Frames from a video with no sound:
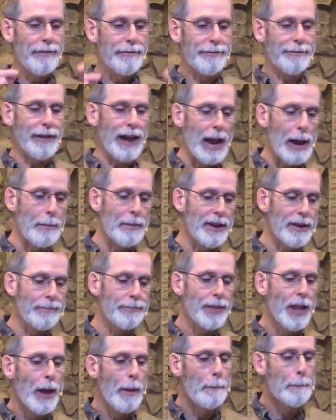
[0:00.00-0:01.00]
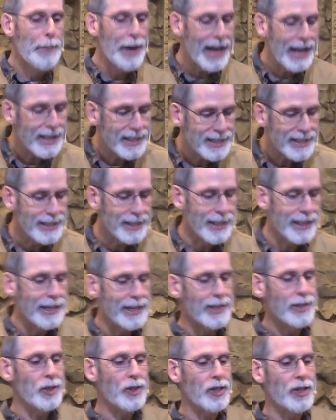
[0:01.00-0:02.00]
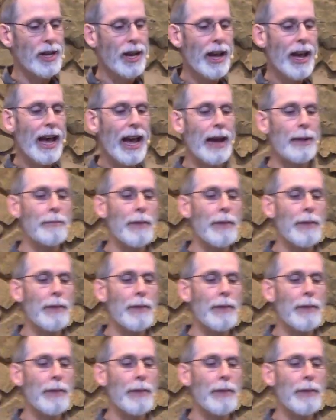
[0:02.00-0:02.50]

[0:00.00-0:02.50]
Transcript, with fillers: famine, pestilence, and